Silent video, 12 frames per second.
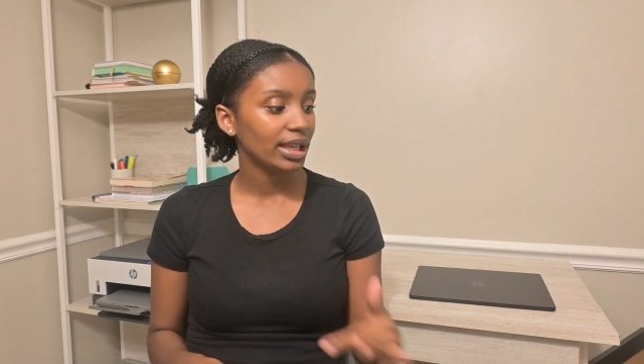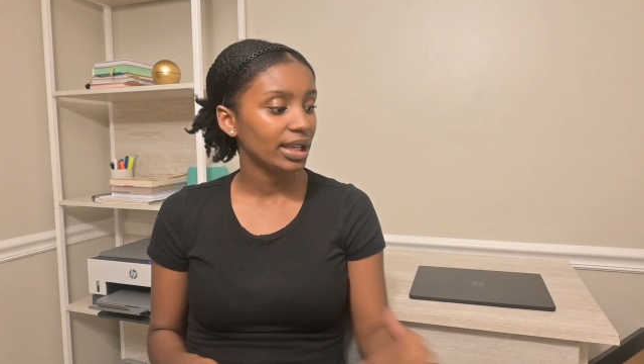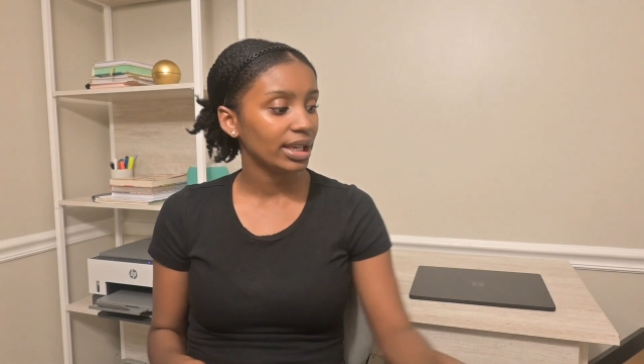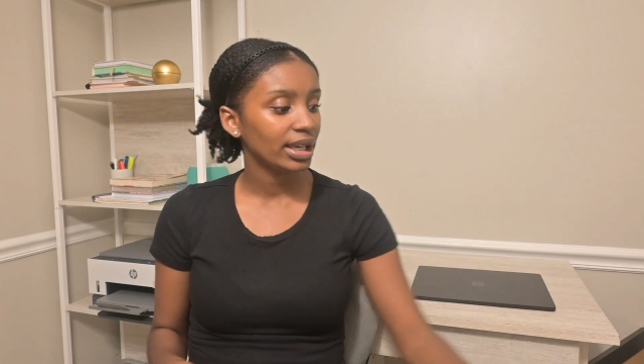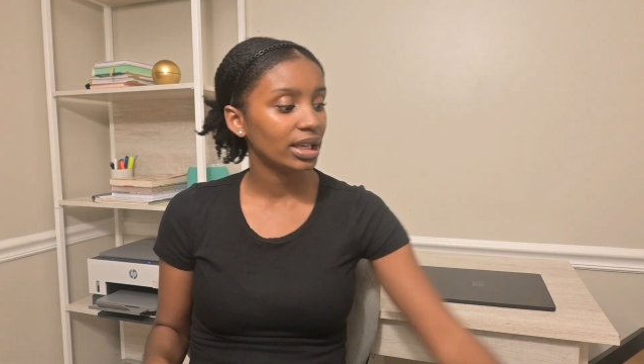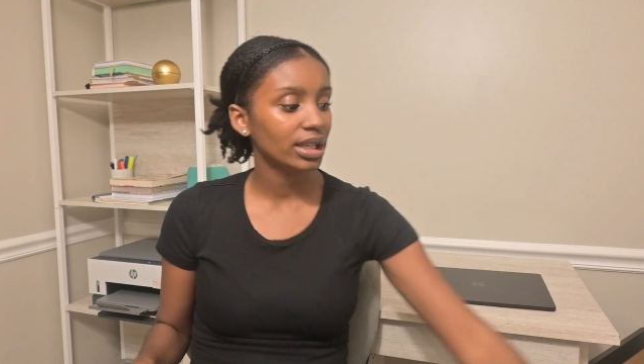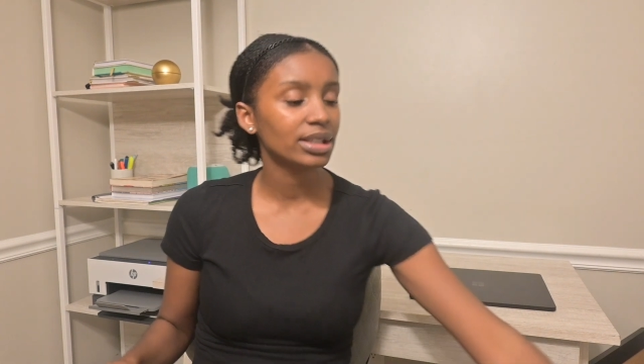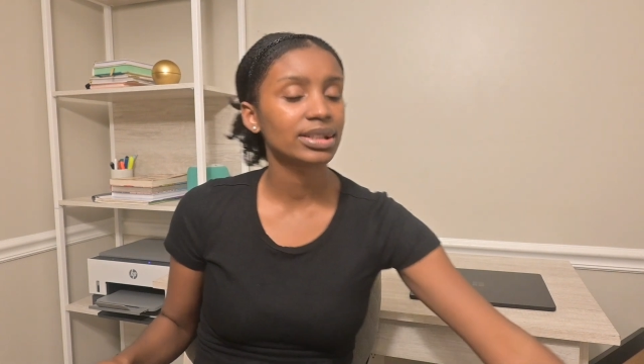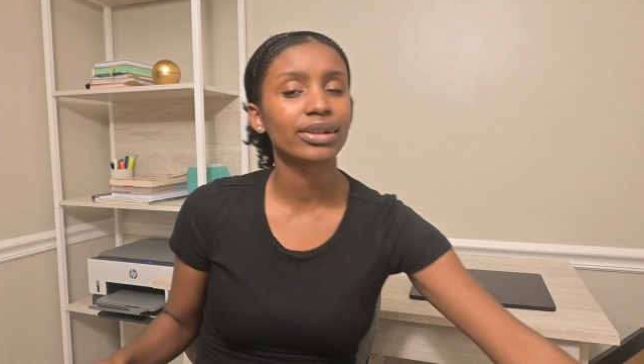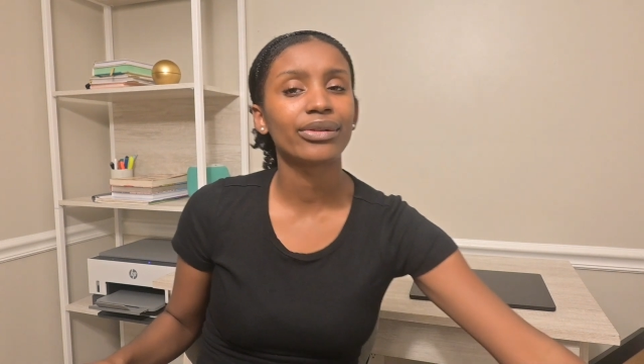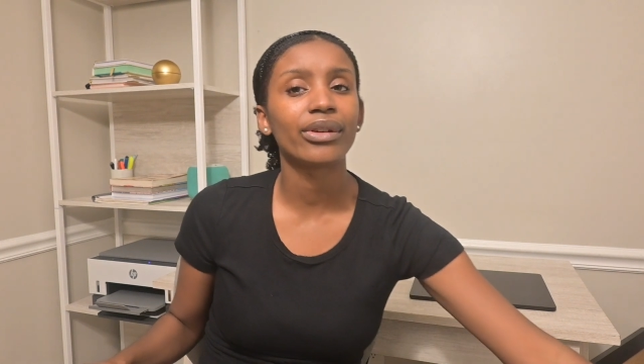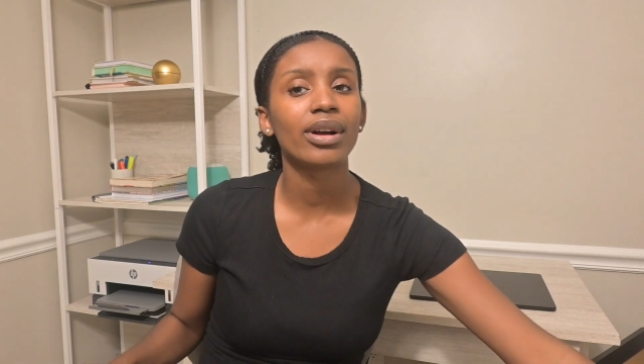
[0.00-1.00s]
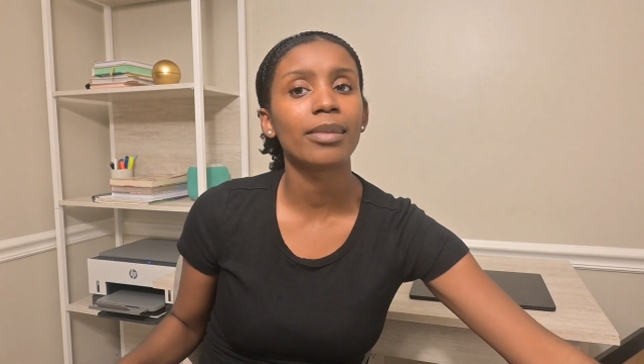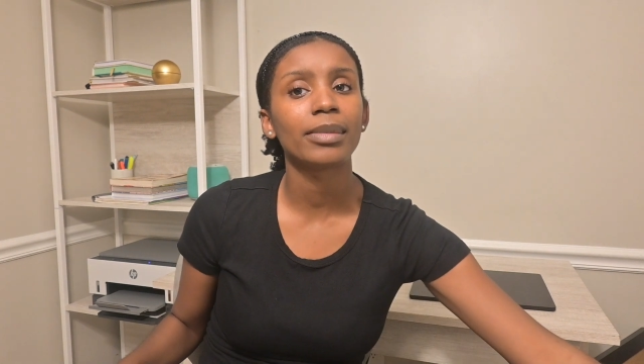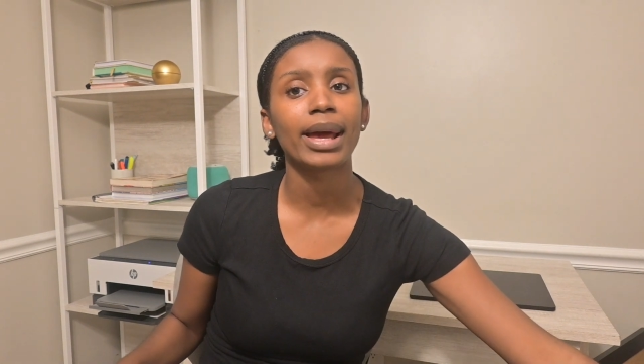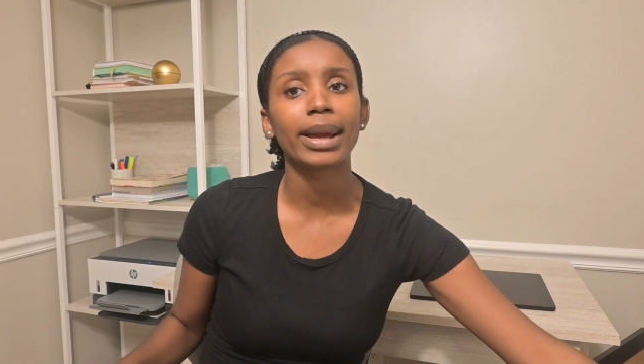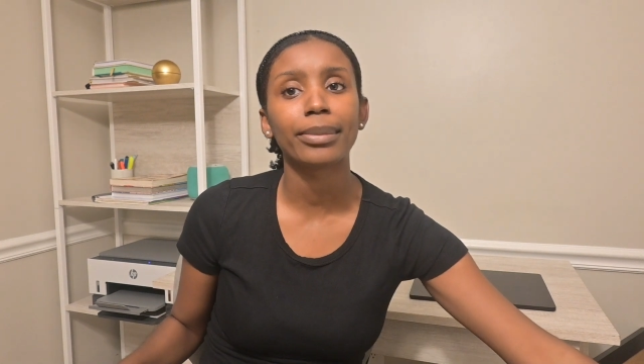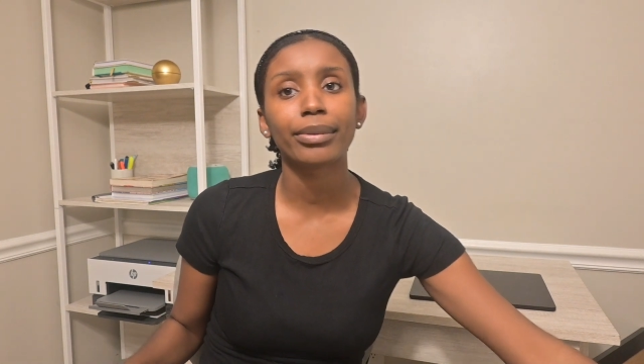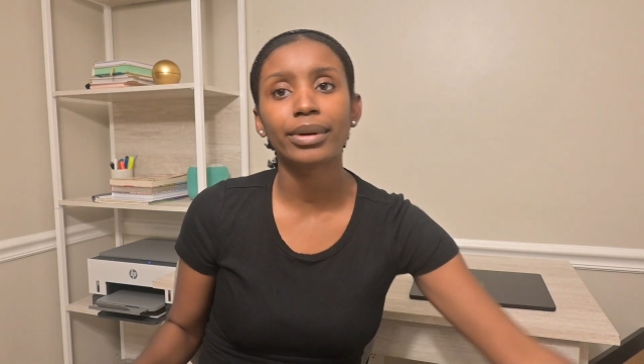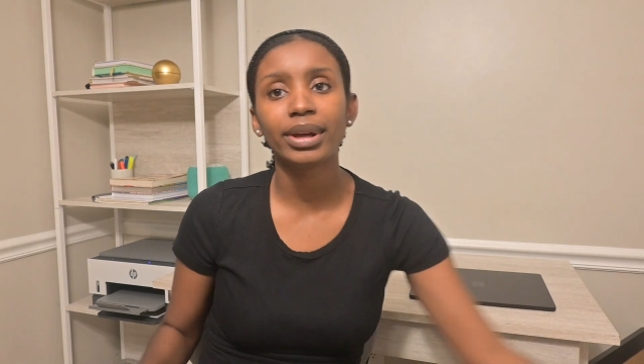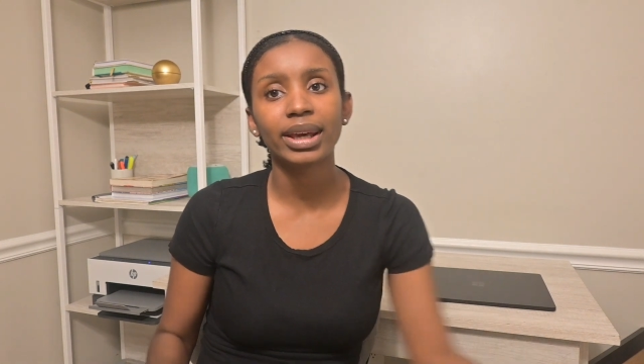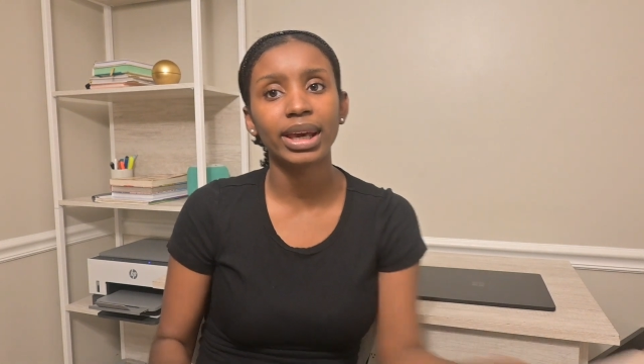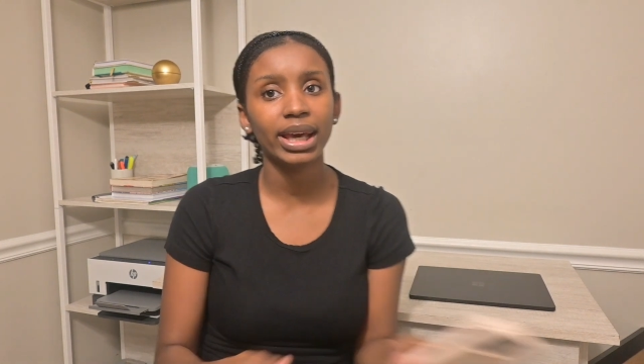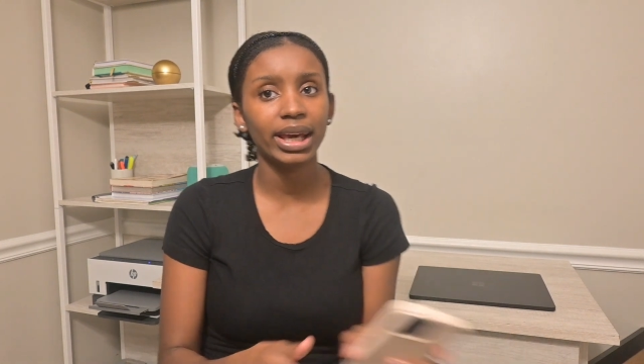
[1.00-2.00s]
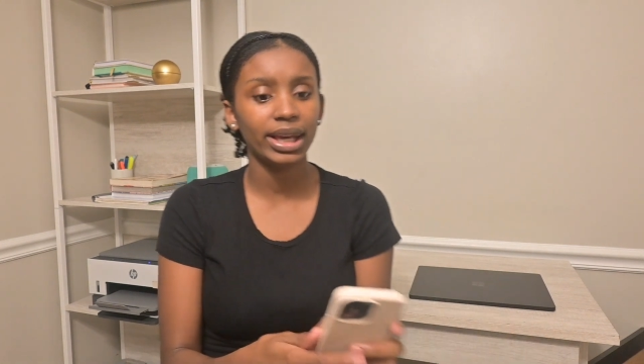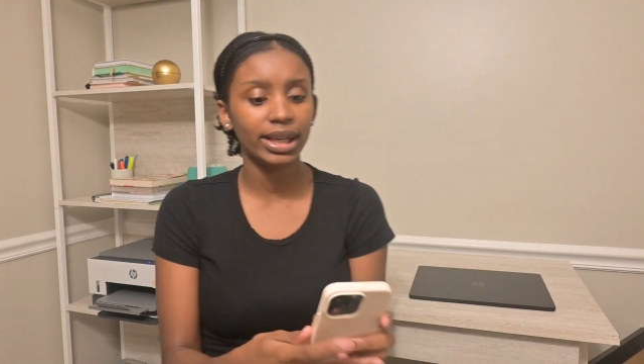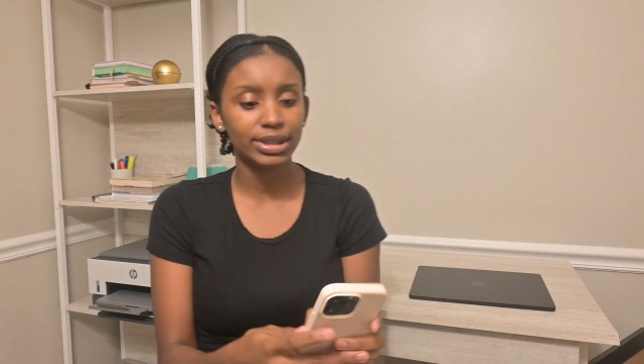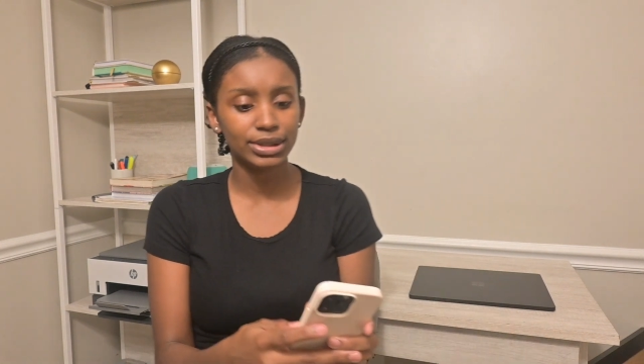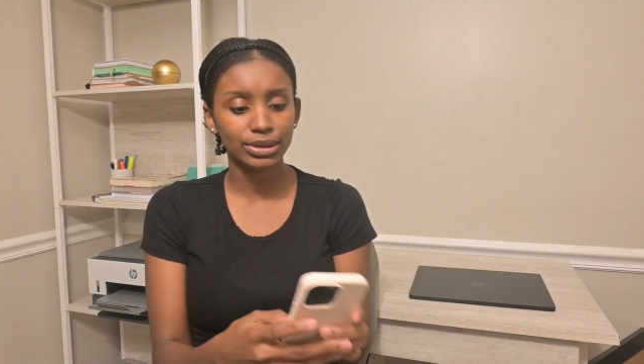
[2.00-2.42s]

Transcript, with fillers: think it's from like pre-K